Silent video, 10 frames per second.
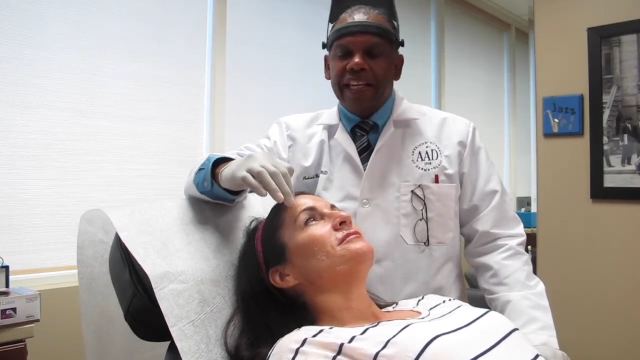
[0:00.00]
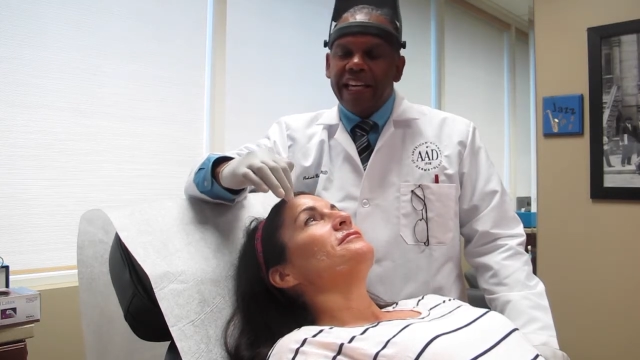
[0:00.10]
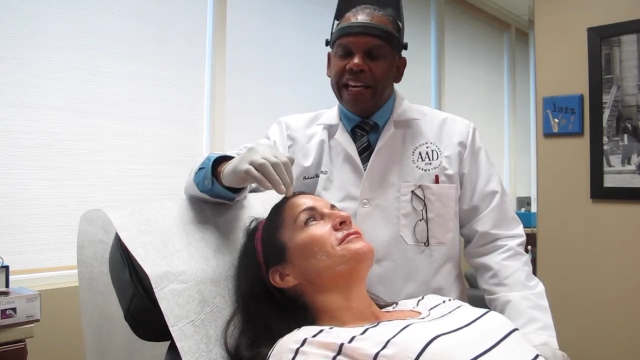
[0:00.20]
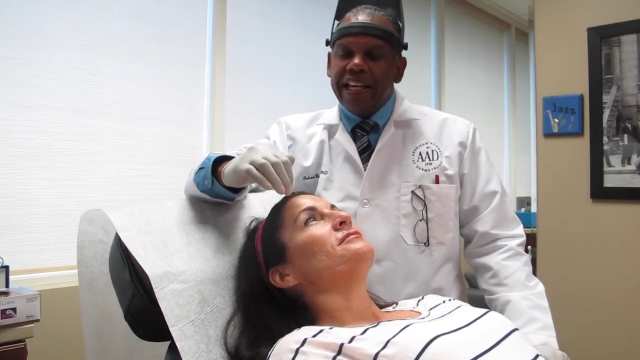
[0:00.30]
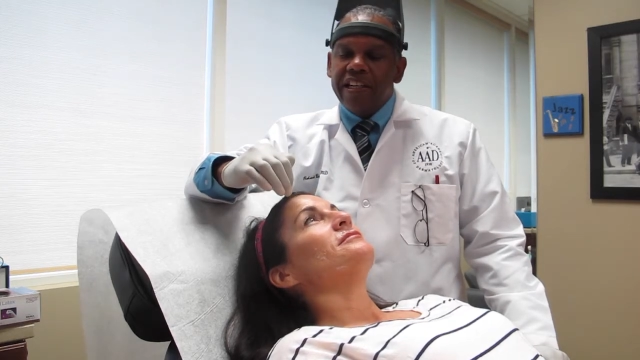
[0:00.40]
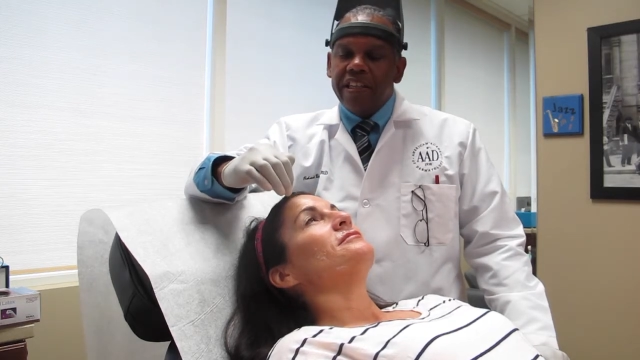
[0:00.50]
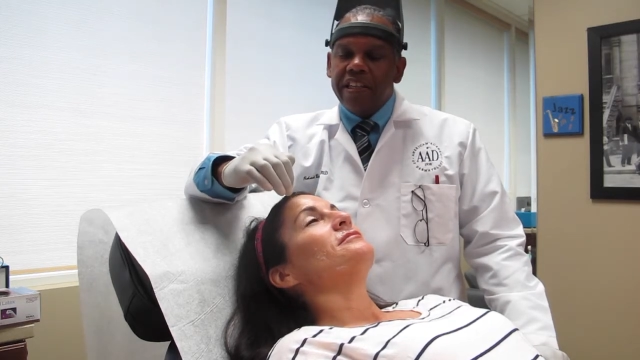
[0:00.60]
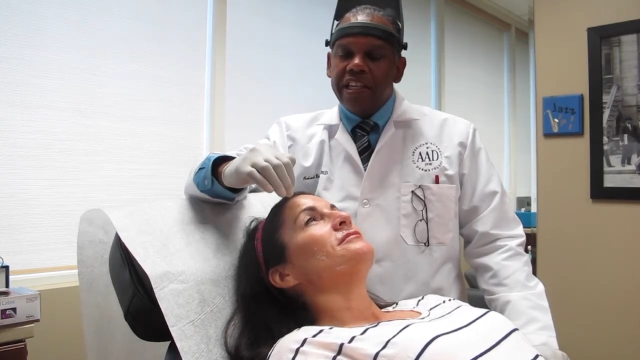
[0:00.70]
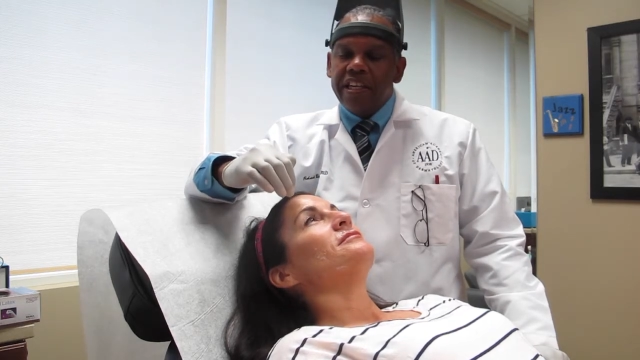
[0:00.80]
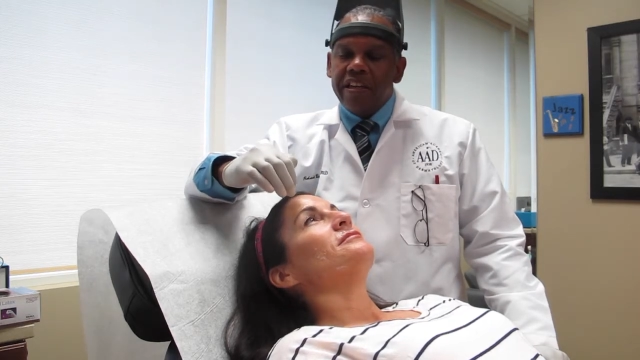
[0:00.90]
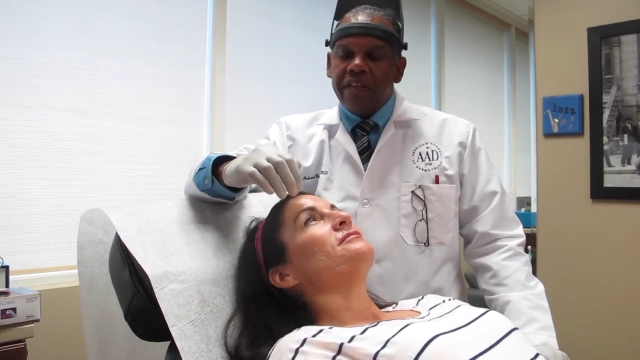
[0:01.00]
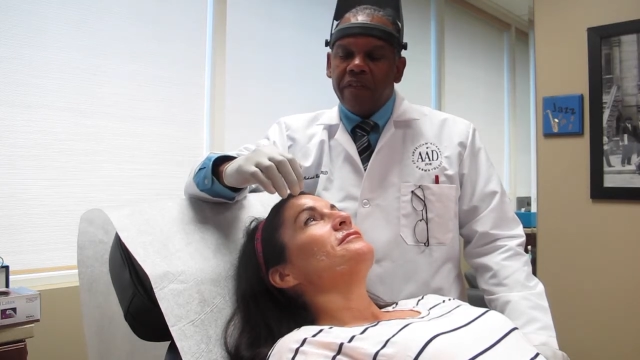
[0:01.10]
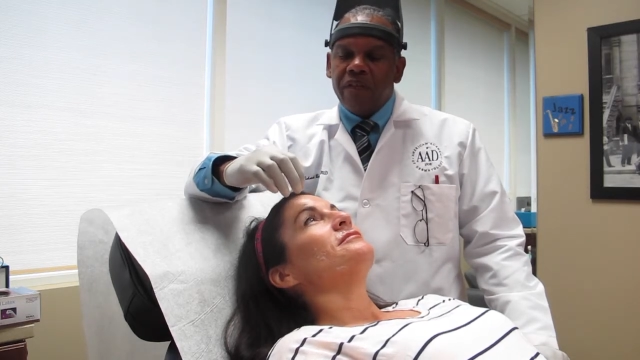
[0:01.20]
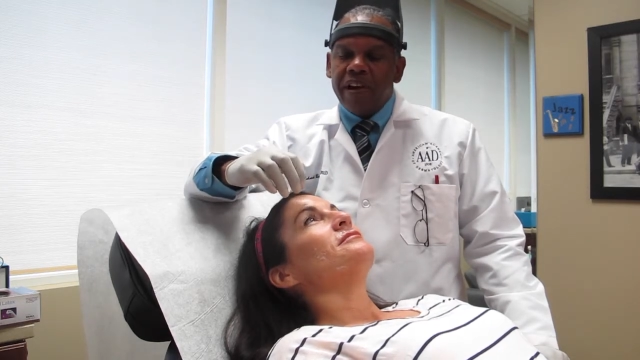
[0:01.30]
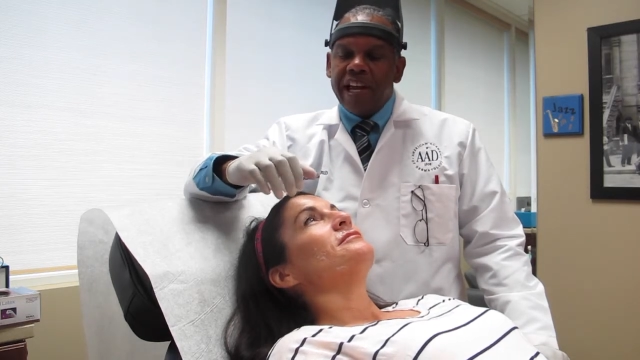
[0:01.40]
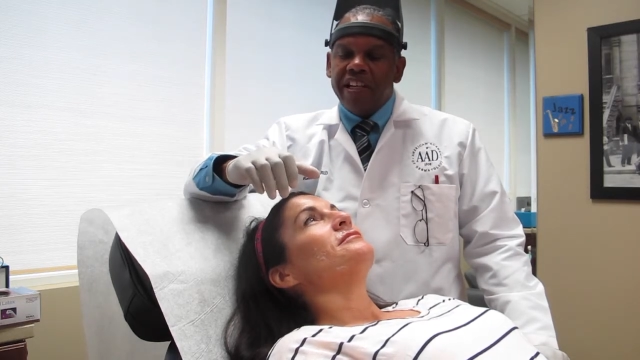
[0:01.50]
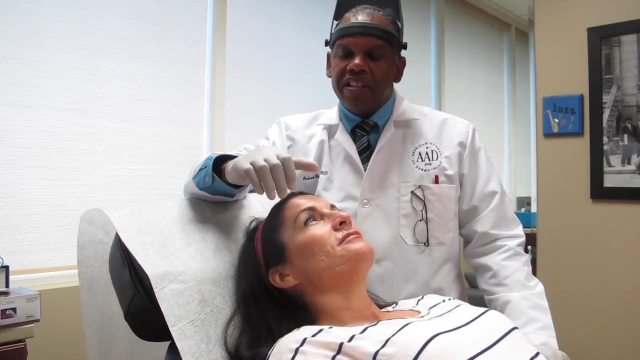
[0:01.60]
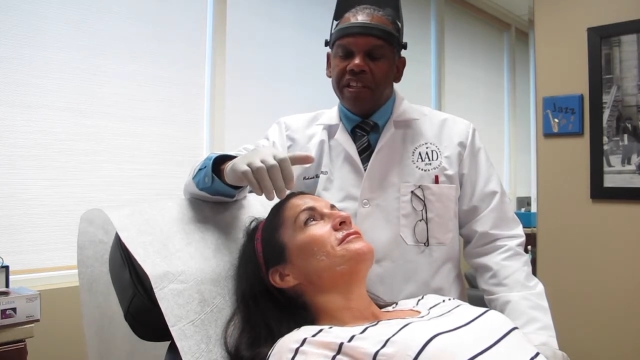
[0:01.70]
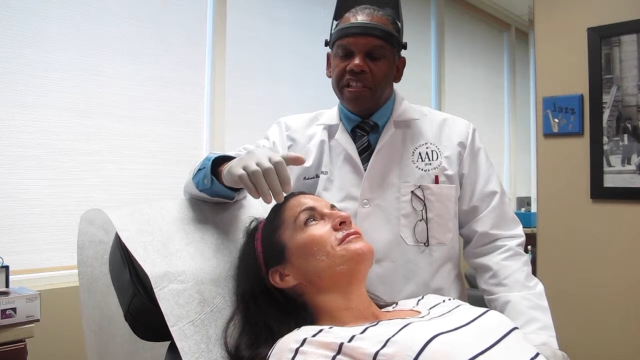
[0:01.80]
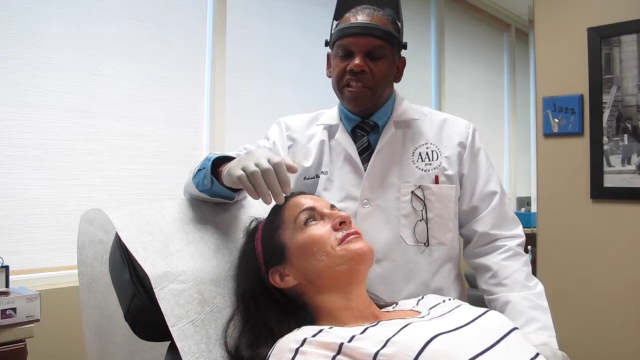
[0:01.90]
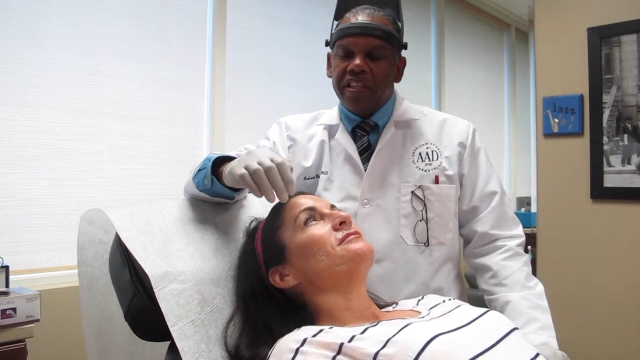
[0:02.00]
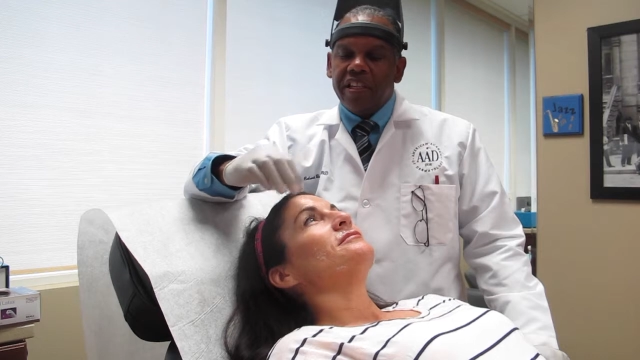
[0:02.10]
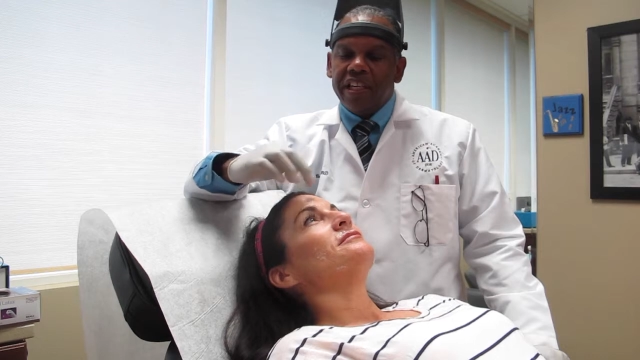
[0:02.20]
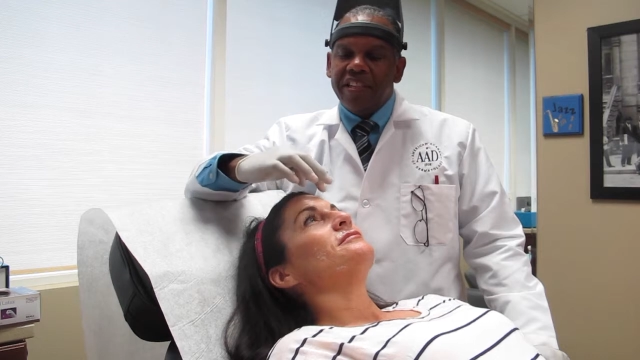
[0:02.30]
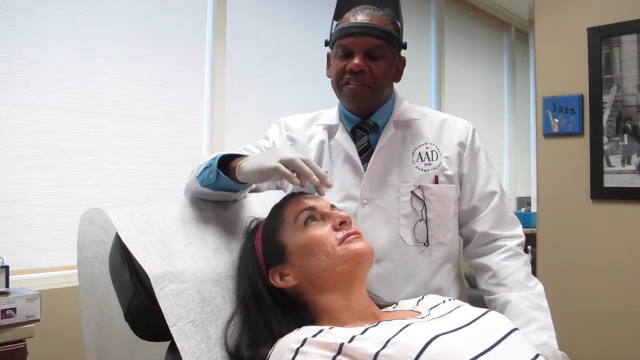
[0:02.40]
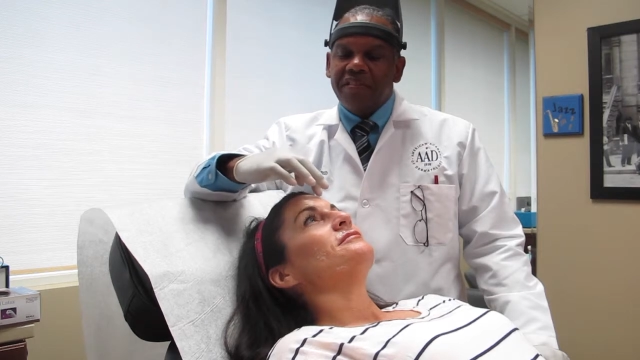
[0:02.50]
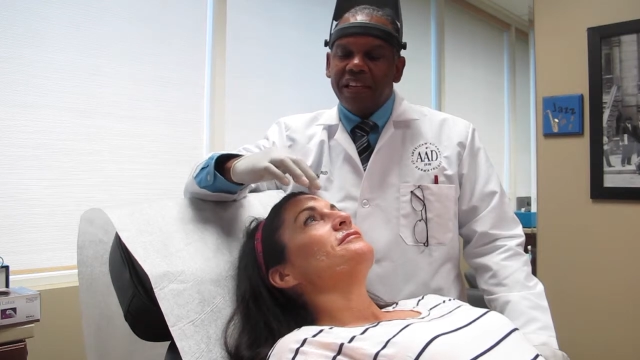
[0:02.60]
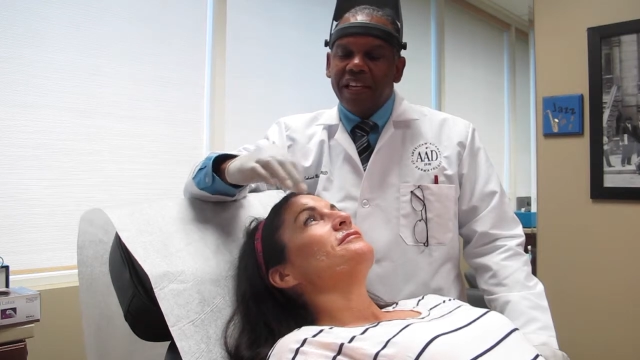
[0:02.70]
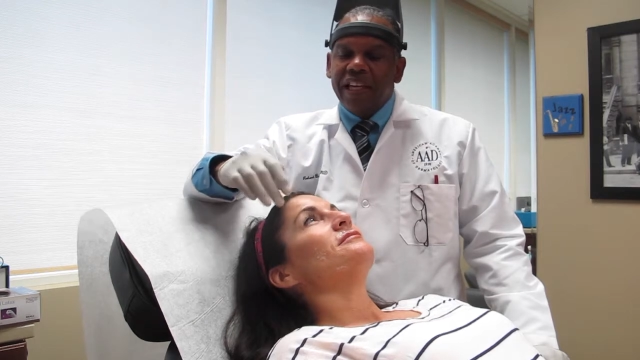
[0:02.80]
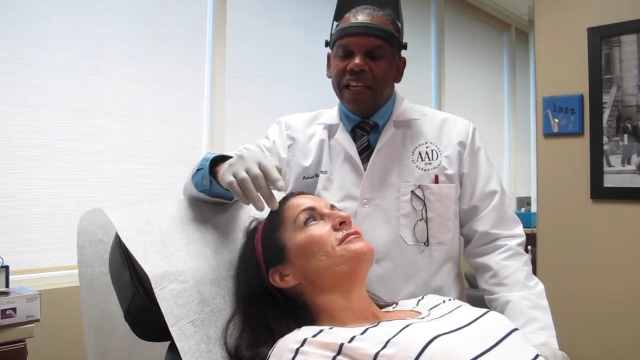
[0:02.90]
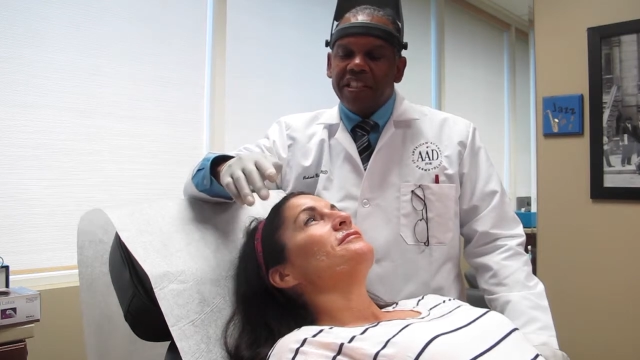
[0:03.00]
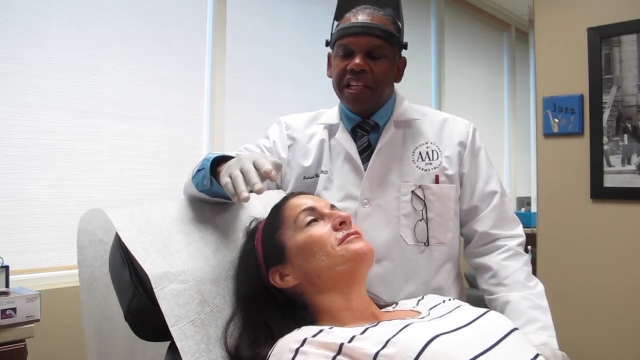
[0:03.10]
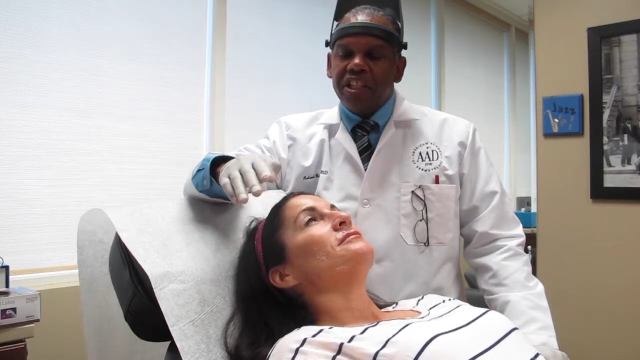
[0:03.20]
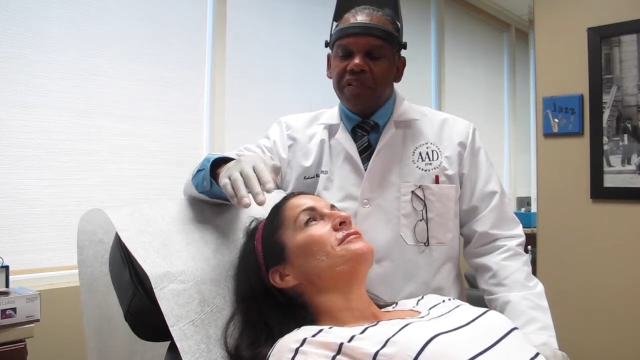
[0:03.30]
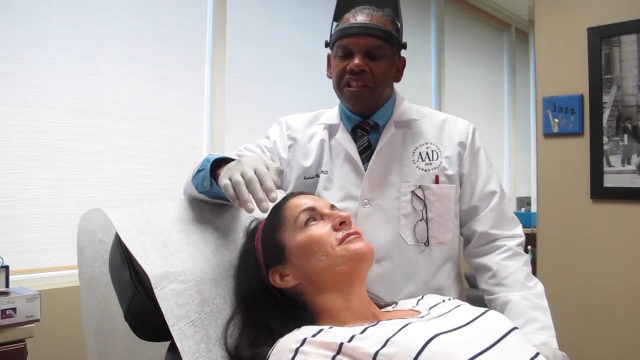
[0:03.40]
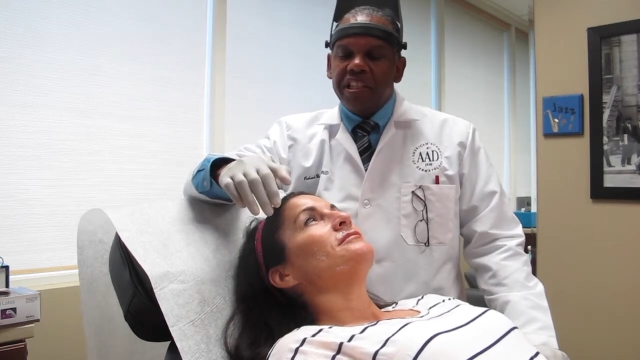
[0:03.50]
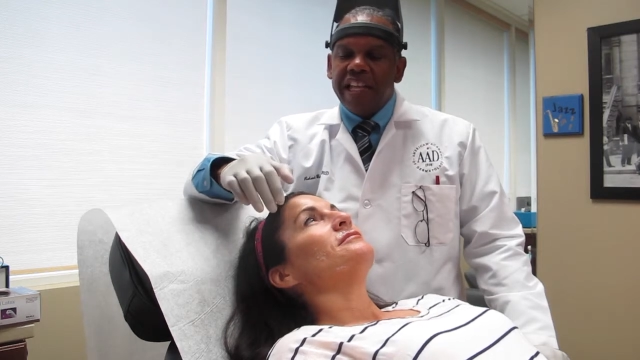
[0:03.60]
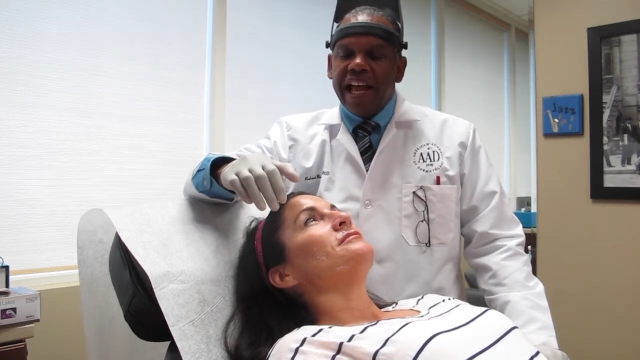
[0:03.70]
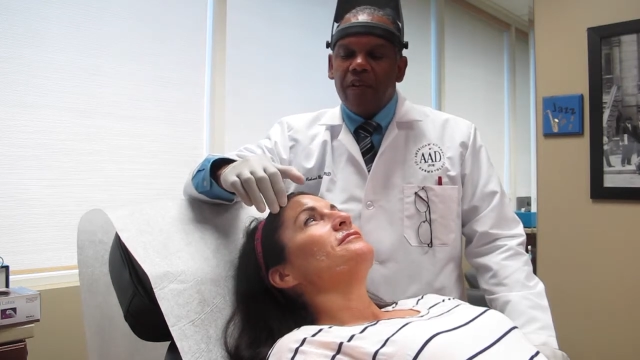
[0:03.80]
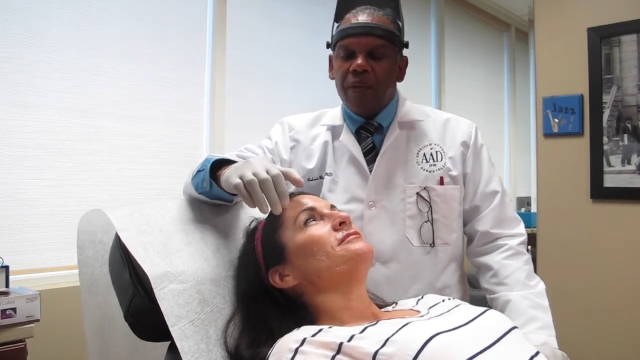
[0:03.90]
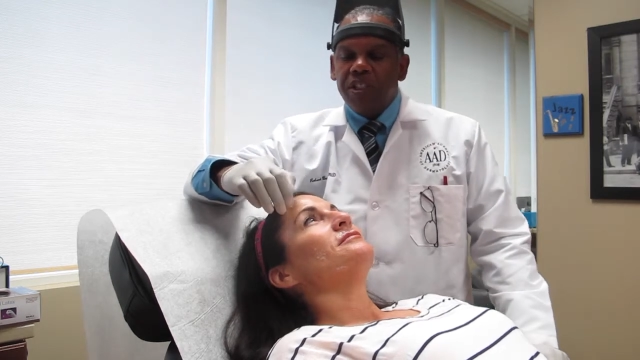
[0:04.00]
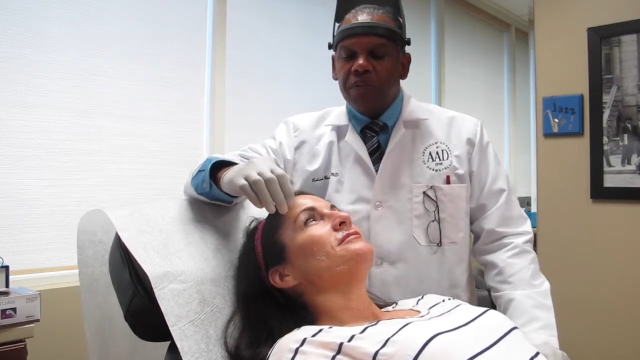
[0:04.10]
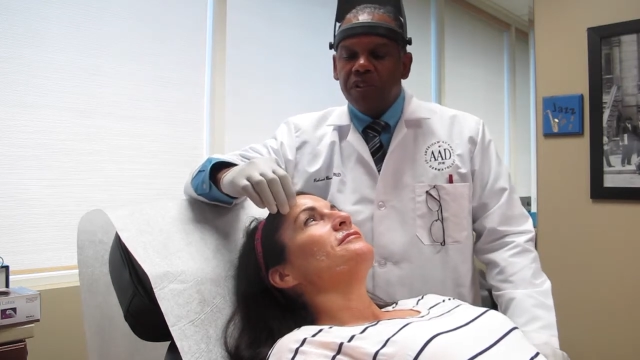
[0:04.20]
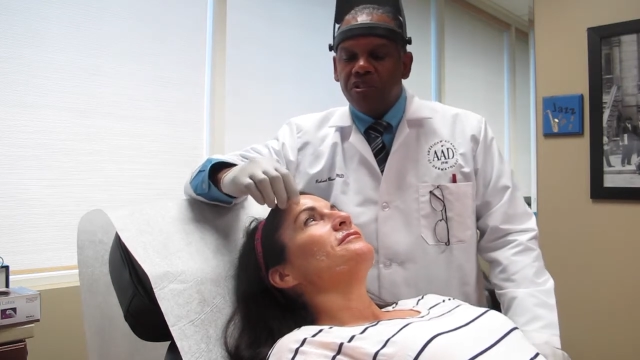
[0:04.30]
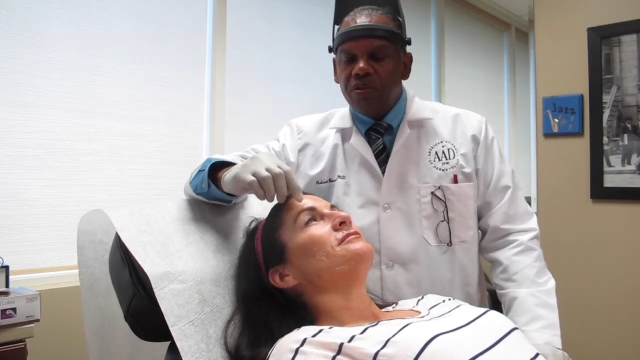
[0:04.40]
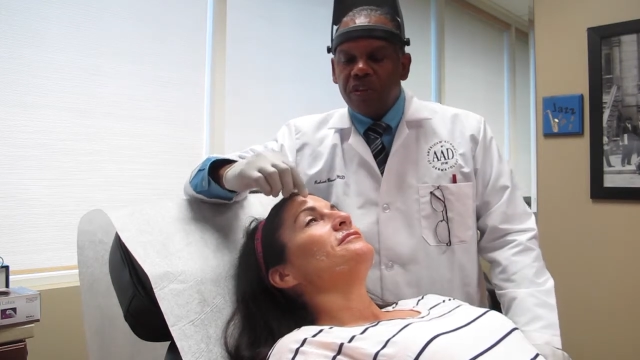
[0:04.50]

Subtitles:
And the forehead is it's interesting in that what you want to do,